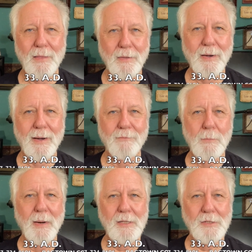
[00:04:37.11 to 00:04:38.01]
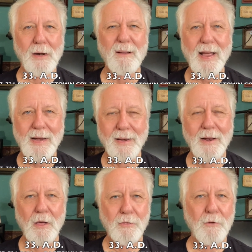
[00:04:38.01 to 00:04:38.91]
I think everybody's going to like
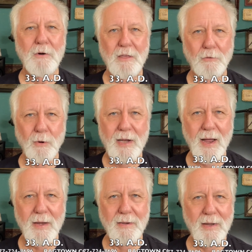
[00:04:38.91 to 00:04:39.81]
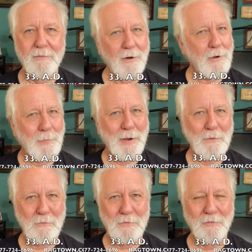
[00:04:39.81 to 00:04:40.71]
33 AD. Very
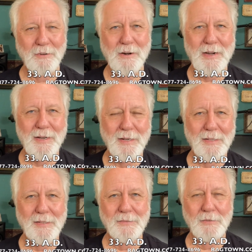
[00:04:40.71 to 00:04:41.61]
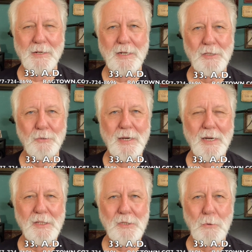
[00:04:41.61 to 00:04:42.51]
powerful, very
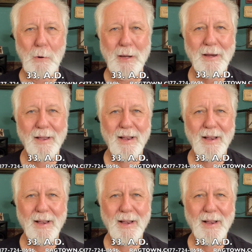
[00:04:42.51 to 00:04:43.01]
intriguing story.